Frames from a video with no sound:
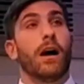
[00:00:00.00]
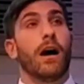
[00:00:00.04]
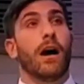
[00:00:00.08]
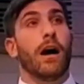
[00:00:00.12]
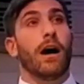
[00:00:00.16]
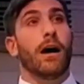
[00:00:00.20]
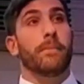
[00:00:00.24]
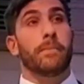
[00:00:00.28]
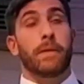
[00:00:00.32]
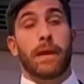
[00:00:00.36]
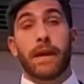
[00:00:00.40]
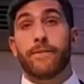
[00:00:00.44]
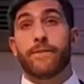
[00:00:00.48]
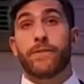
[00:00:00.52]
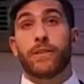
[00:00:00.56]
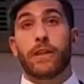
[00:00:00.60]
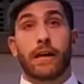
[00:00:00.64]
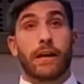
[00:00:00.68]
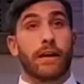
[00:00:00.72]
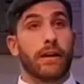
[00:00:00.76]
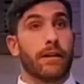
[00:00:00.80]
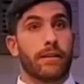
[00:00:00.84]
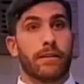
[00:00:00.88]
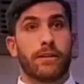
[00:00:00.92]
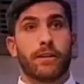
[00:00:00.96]
Um, if
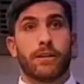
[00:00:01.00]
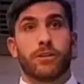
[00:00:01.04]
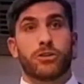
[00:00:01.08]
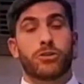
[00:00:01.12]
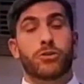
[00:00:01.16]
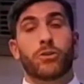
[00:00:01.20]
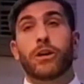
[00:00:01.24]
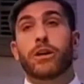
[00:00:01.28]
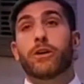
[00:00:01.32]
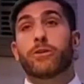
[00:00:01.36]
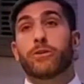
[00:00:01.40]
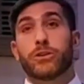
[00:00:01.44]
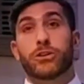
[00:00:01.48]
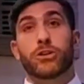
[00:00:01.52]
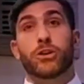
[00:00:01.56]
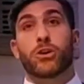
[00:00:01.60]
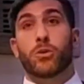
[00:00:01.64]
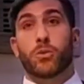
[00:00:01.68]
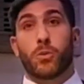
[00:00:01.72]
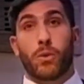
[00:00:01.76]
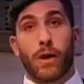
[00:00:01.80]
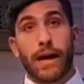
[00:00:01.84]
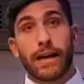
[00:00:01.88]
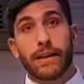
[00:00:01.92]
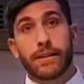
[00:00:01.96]
the trader
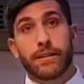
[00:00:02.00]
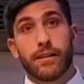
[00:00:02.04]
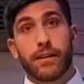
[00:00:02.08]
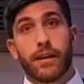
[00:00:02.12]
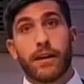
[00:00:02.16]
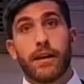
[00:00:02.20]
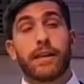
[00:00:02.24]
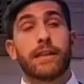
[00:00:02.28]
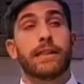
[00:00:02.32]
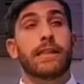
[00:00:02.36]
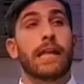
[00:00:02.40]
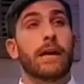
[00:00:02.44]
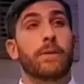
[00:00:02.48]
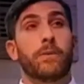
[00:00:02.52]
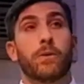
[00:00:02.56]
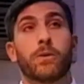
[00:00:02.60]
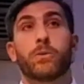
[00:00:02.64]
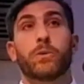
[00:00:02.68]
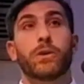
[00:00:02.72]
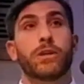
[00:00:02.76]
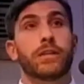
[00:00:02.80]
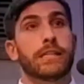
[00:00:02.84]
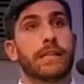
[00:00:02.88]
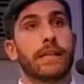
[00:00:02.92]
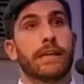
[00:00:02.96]
is correct, they
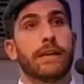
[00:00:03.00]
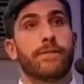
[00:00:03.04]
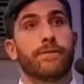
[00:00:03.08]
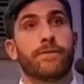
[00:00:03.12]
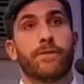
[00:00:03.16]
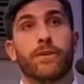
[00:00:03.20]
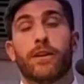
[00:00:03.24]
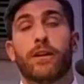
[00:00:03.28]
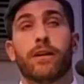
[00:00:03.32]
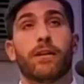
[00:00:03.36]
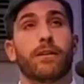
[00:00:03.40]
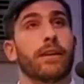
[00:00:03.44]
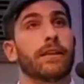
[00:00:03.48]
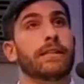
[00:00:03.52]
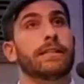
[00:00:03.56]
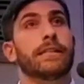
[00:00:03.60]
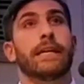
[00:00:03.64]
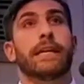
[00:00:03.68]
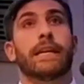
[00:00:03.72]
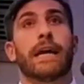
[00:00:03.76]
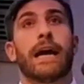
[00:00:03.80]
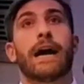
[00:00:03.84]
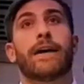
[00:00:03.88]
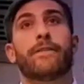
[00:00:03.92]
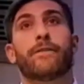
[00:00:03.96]
would receive, uh,
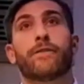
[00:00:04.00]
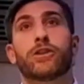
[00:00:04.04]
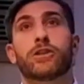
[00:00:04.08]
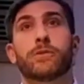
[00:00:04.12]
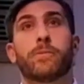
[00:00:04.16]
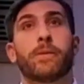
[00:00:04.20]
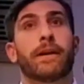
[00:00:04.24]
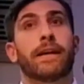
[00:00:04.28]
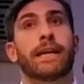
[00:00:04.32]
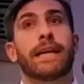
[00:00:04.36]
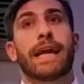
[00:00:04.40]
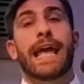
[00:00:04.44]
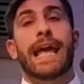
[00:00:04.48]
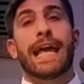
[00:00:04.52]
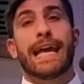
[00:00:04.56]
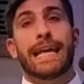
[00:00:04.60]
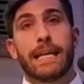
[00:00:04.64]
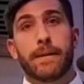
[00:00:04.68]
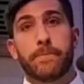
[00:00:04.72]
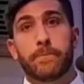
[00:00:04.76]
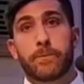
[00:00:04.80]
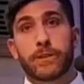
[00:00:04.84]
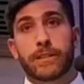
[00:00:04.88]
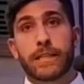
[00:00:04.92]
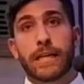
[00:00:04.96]
let's say, an average of about an
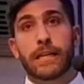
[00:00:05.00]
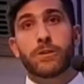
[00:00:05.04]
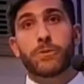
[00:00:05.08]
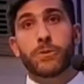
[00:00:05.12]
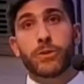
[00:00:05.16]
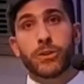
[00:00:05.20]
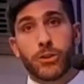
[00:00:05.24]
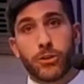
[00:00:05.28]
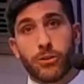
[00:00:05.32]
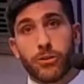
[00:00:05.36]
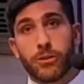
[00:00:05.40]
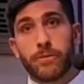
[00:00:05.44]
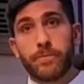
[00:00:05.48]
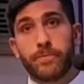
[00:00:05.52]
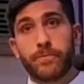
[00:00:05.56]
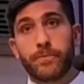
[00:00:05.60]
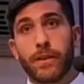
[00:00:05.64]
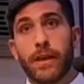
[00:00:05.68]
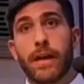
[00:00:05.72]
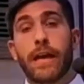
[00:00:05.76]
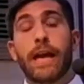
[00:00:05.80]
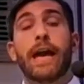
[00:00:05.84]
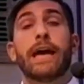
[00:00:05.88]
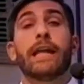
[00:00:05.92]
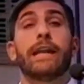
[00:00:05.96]
80%
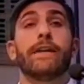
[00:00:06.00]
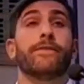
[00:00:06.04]
return.